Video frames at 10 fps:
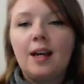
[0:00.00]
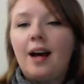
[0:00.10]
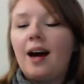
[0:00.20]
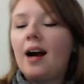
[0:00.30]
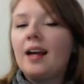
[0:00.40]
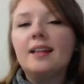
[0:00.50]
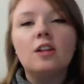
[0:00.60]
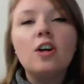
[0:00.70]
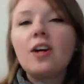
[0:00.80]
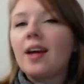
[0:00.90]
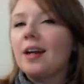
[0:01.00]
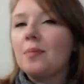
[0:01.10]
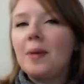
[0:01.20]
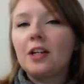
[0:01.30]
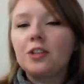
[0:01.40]
I look at
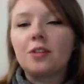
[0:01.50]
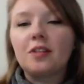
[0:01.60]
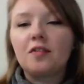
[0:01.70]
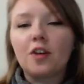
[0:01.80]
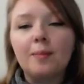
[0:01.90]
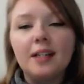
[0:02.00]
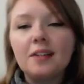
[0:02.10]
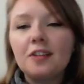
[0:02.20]
pictures from this